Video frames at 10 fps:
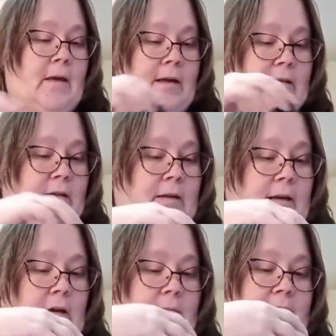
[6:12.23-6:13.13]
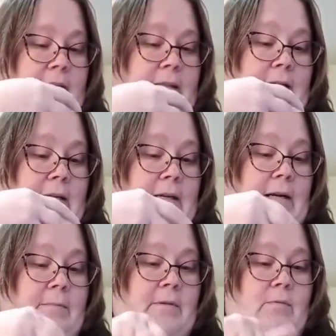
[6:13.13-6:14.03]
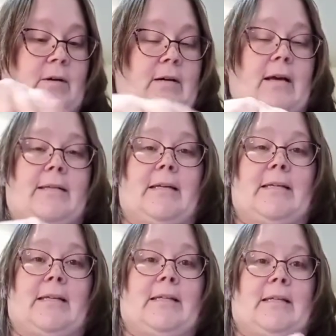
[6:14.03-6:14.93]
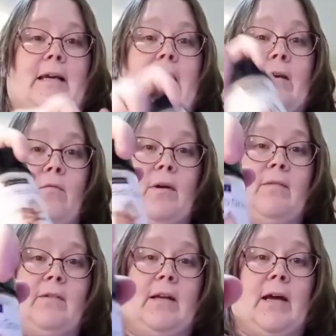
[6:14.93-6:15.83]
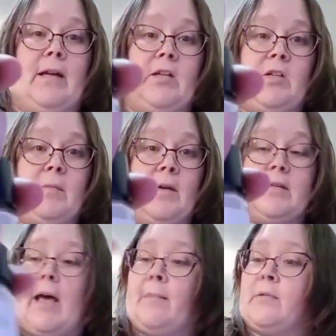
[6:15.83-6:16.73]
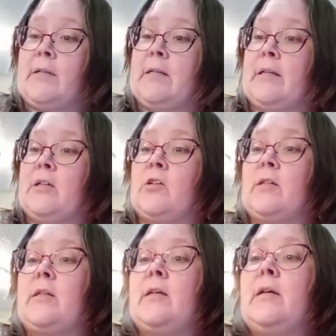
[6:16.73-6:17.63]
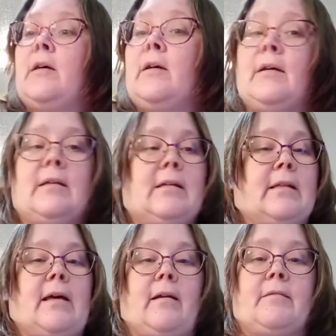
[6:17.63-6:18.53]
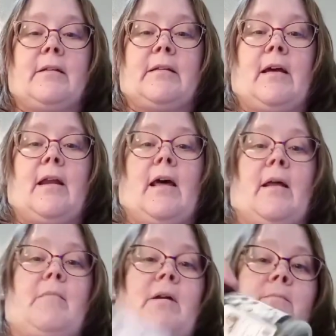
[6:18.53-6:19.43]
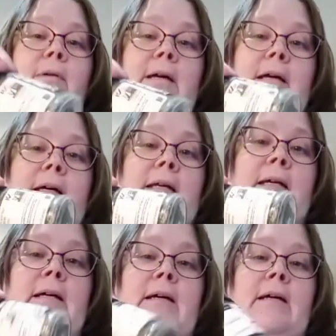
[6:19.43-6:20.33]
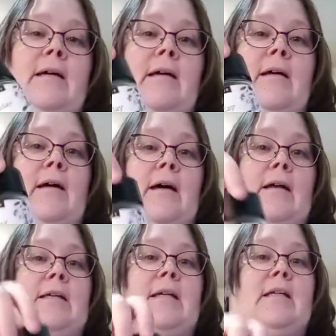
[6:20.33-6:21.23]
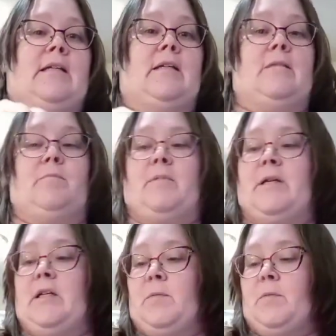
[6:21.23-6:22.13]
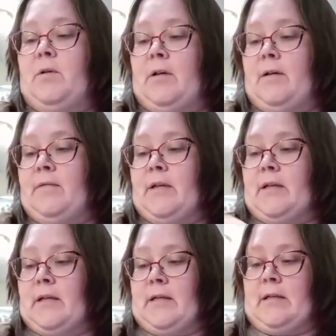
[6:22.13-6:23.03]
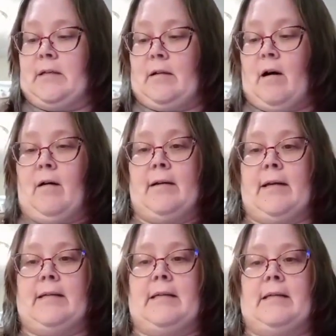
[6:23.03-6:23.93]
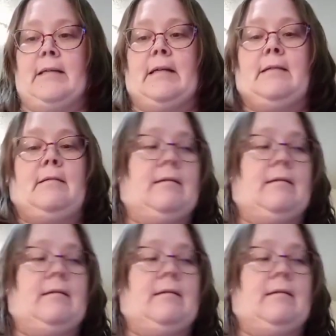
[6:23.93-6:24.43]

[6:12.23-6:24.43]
It's going to help thicken it up as well, because this is a gravy and it smells absolutely delicious. Take that off to the side. And I'm going to put in a teaspoon of this holiday seasoning.